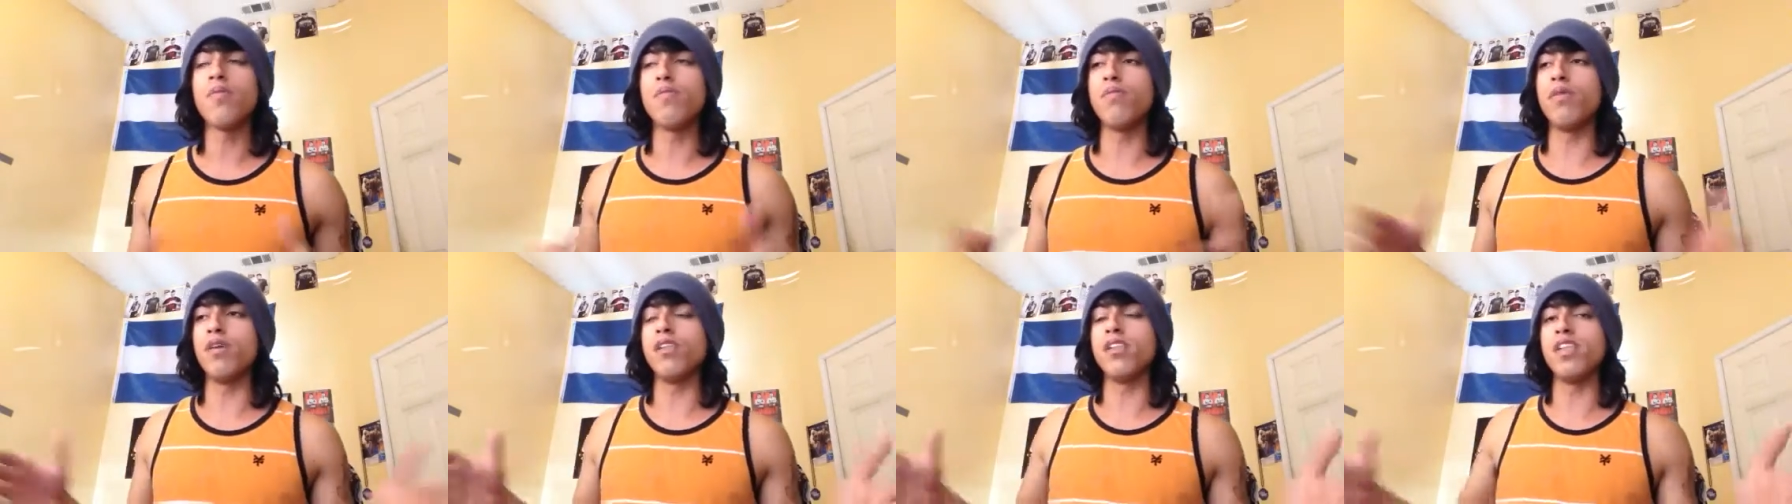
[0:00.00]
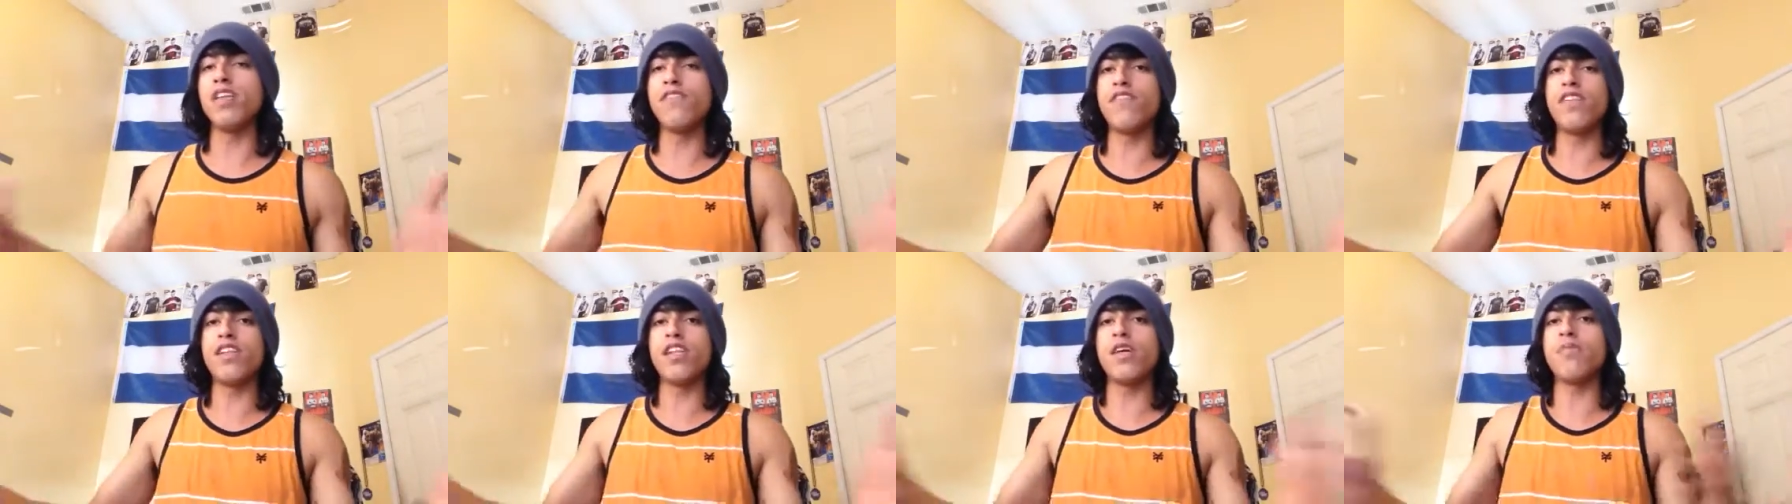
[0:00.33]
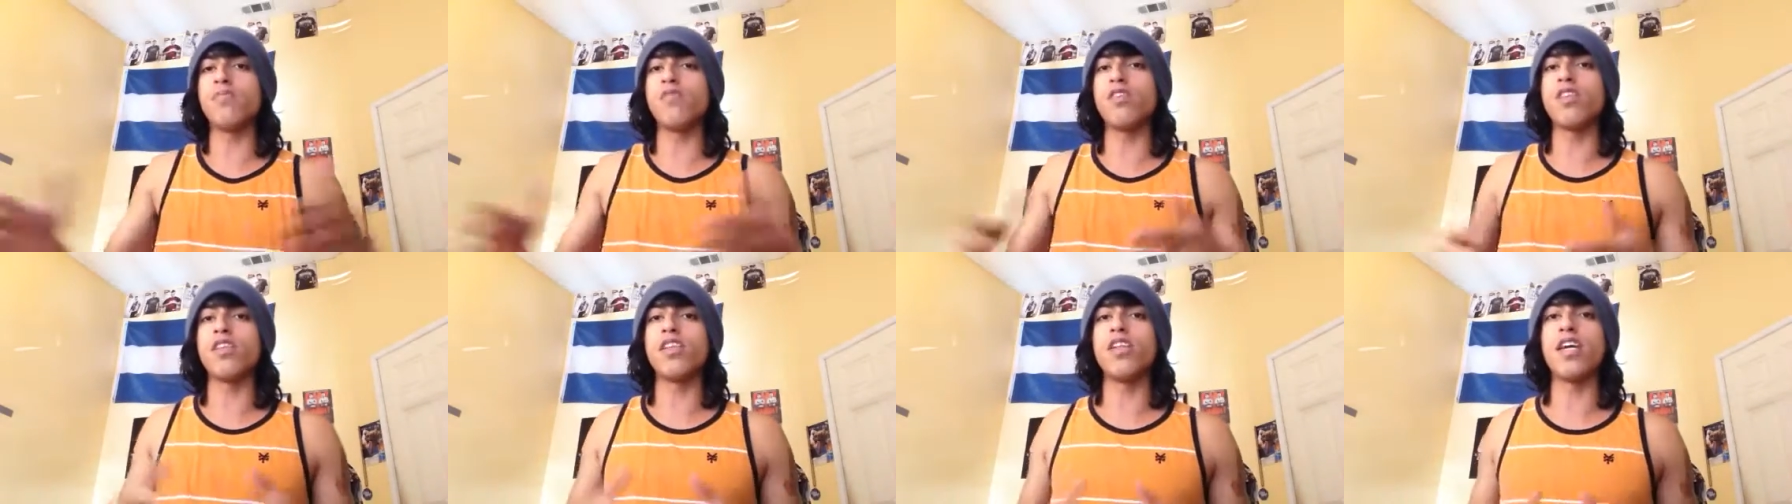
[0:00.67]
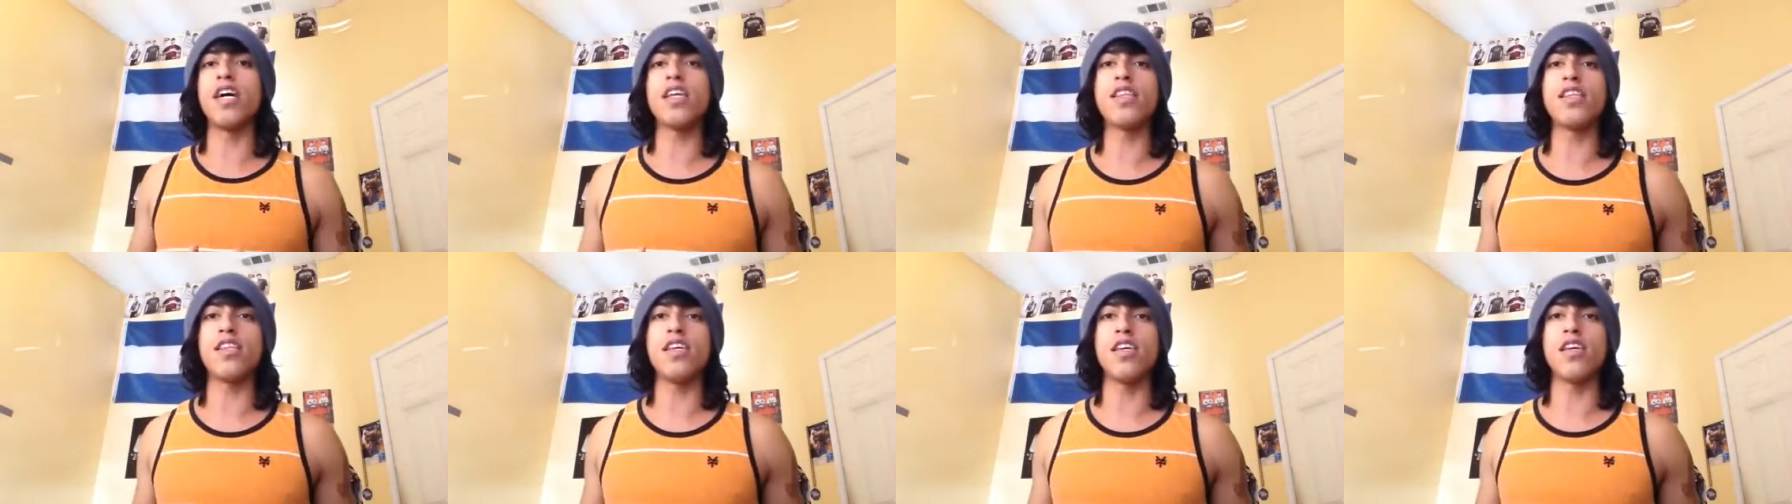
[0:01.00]
but leaving them with
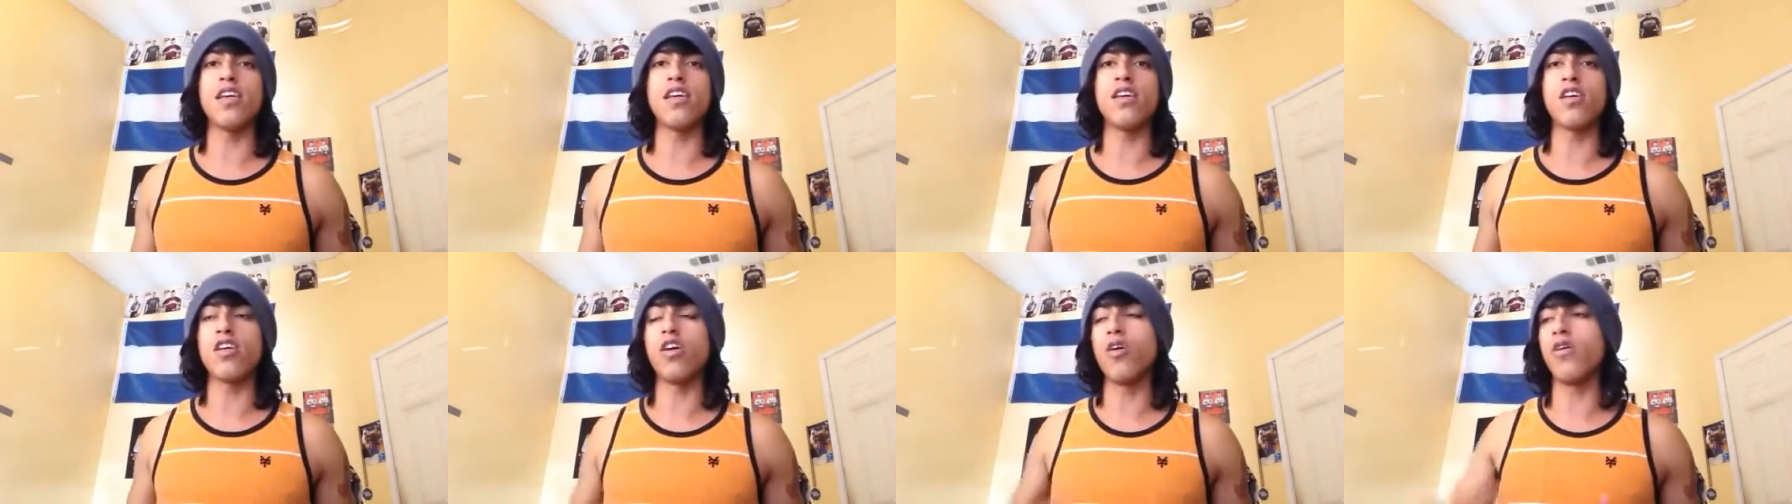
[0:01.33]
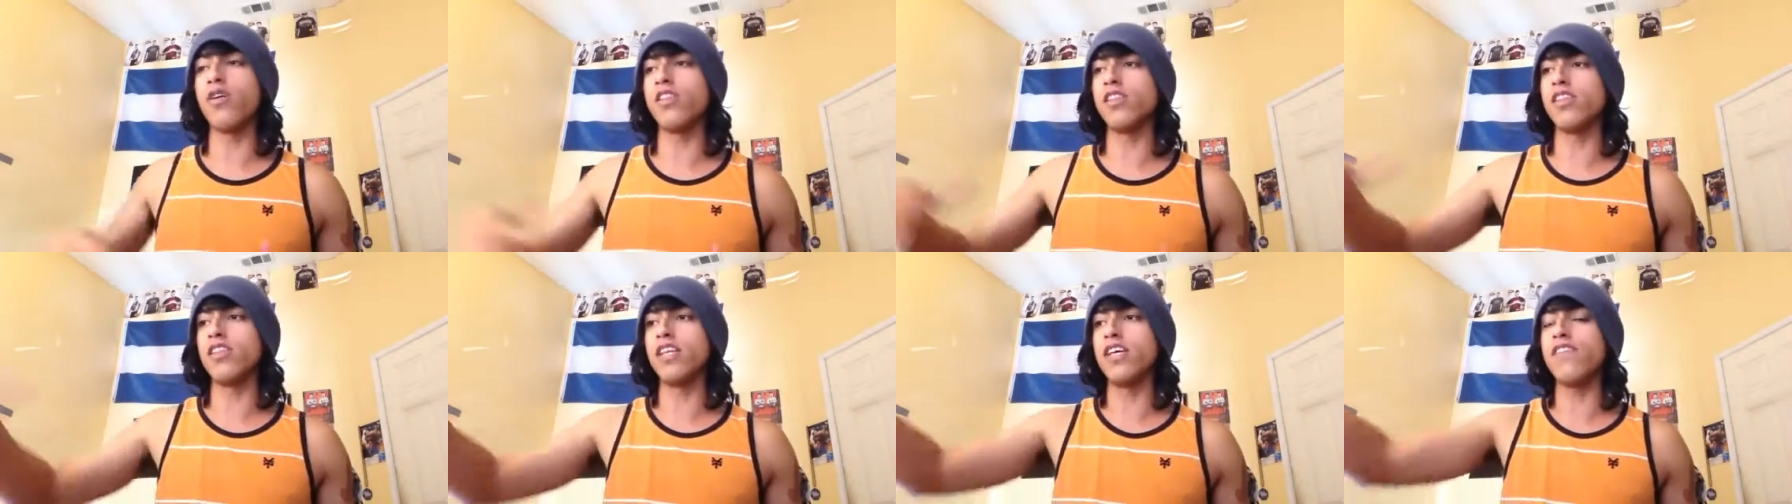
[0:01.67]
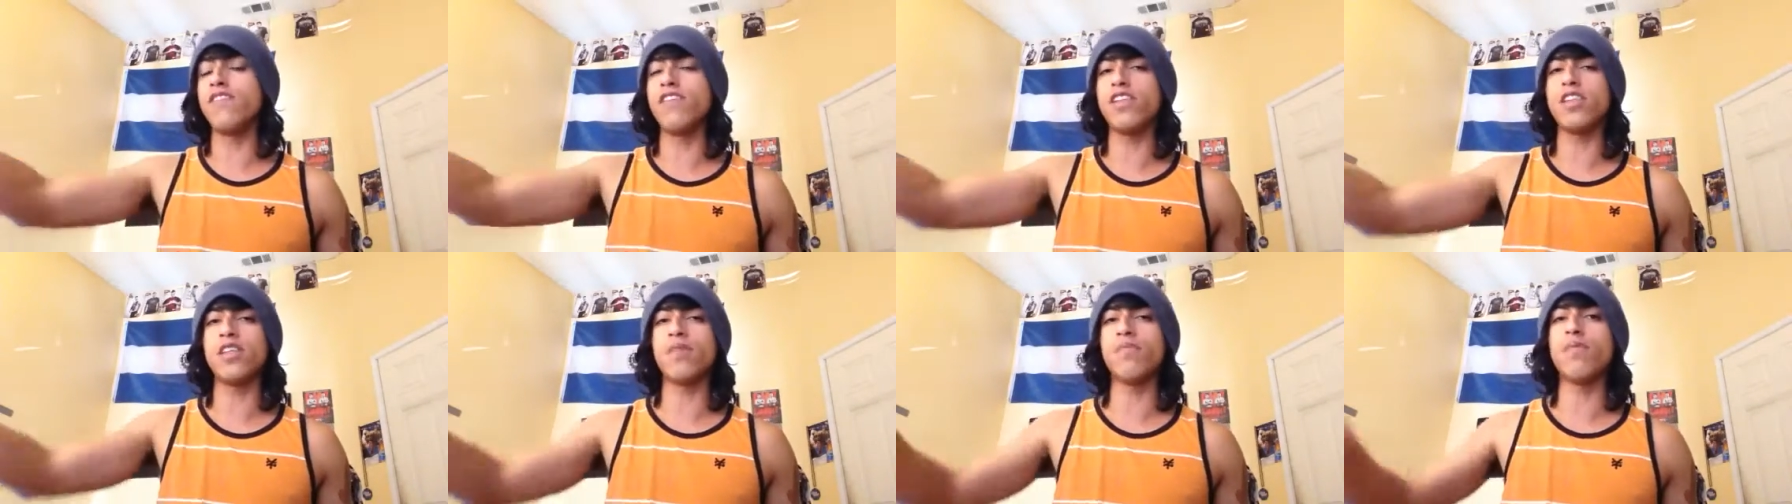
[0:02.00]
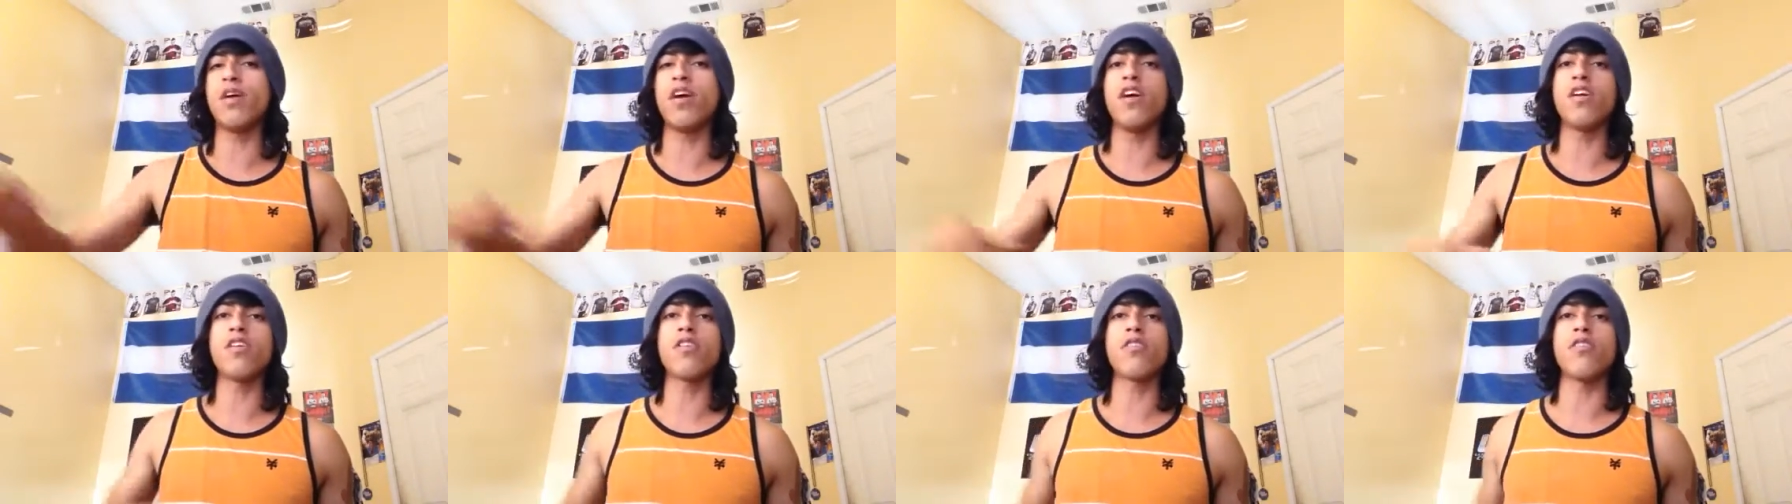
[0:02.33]
nothing, go, leaving
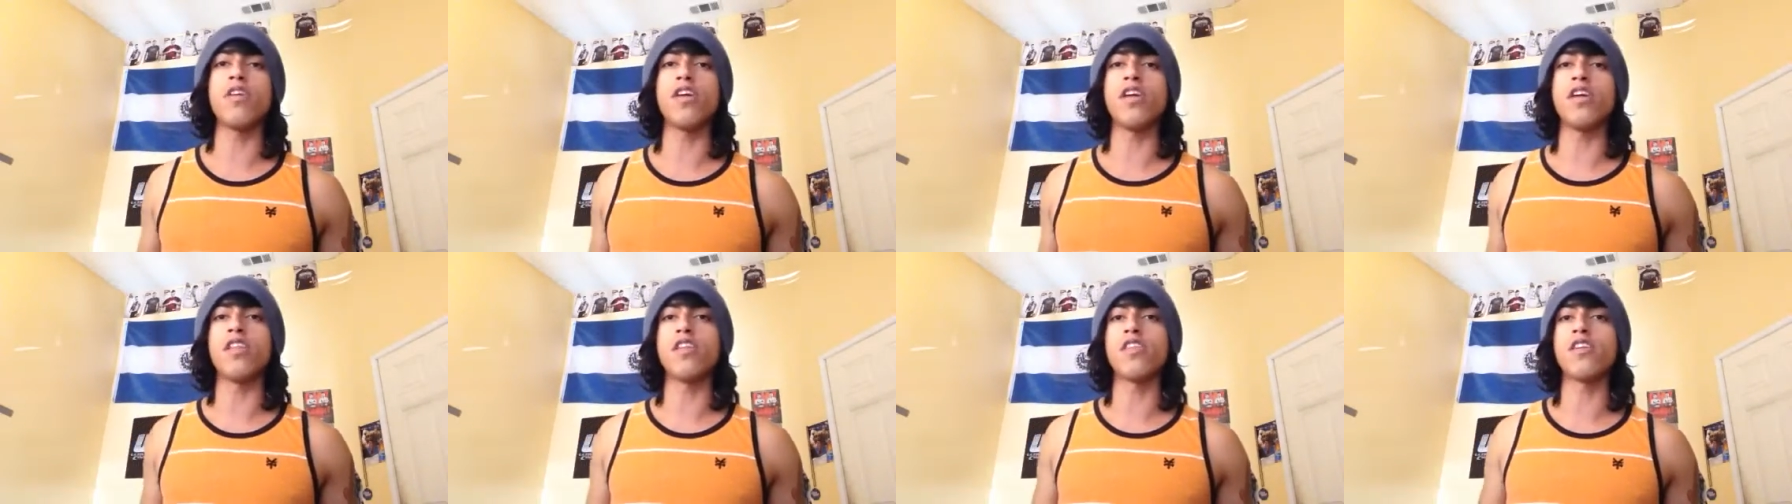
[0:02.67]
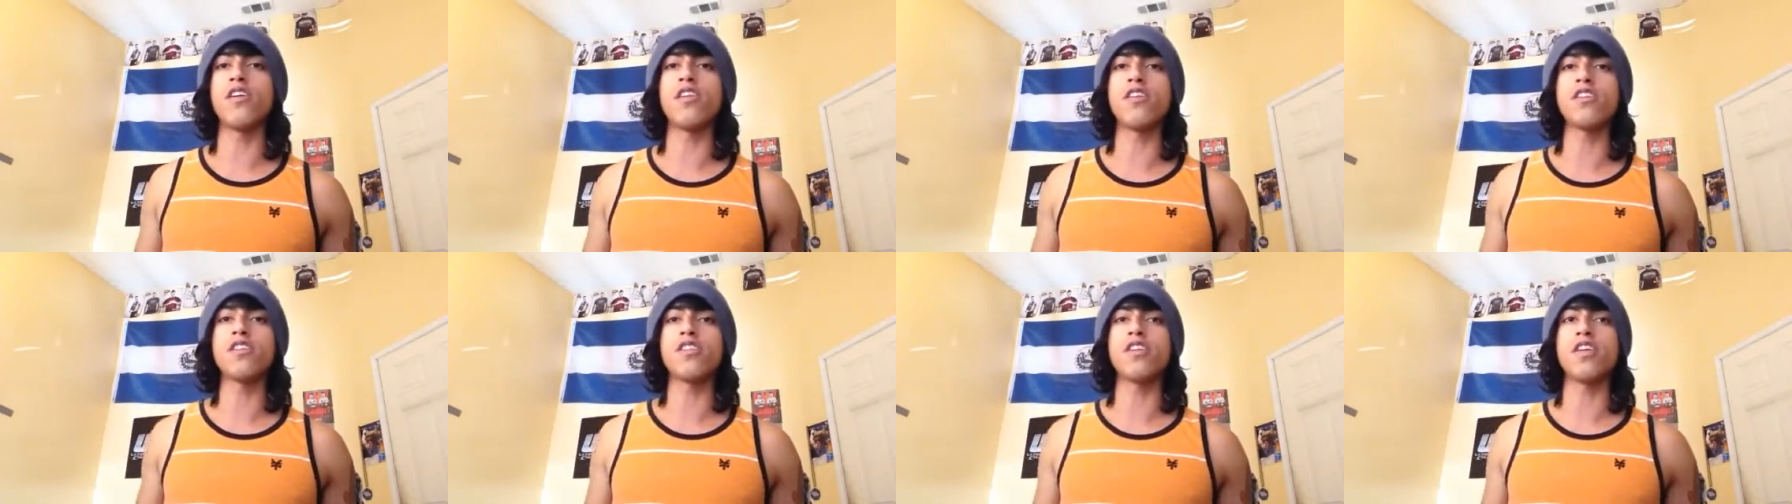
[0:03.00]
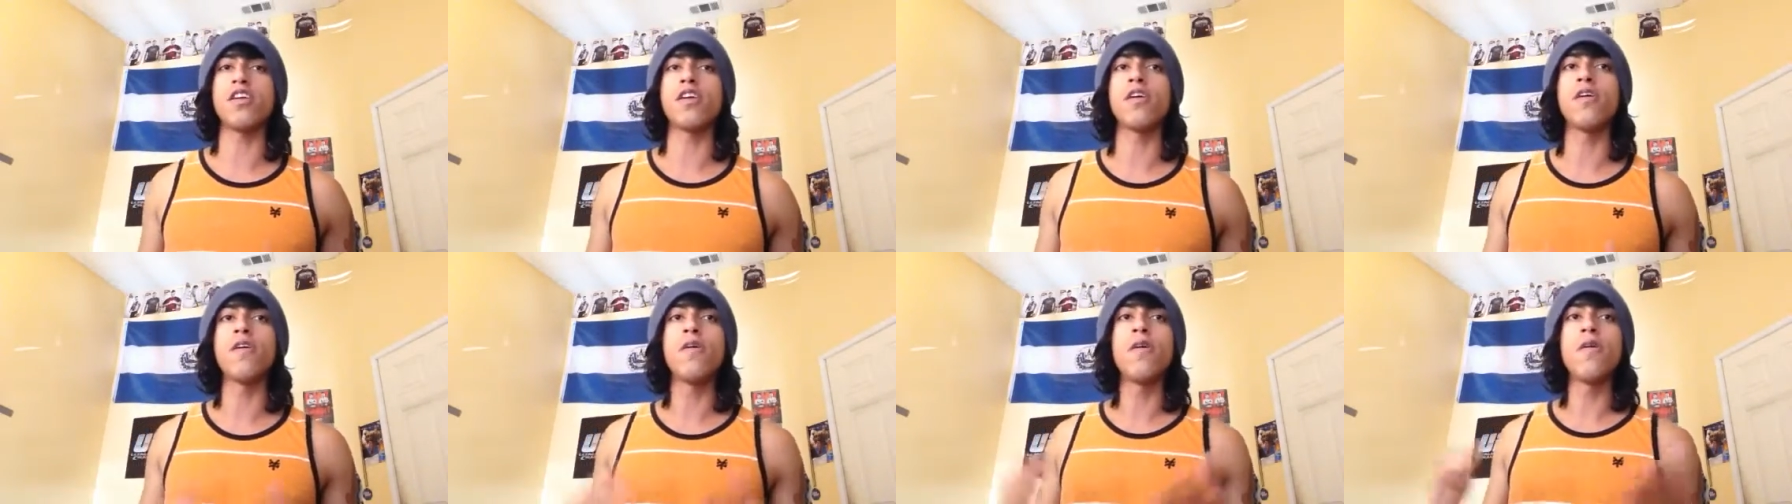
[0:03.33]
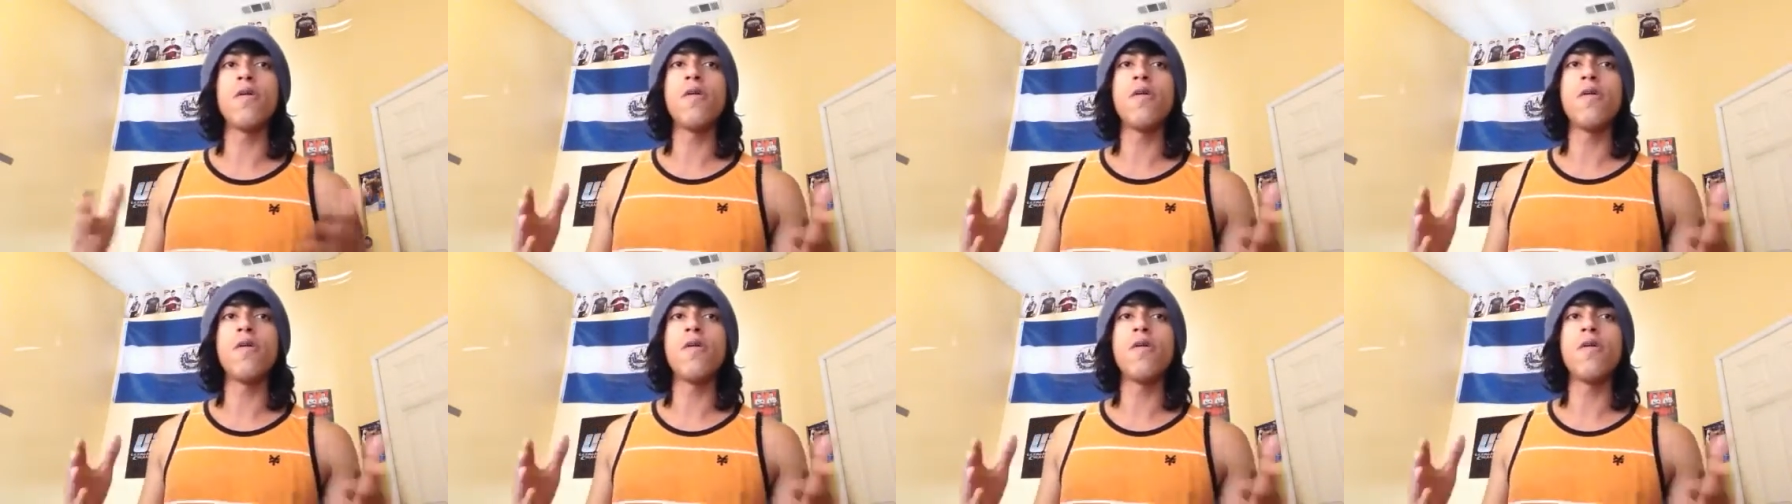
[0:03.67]
them hungry and thirsty.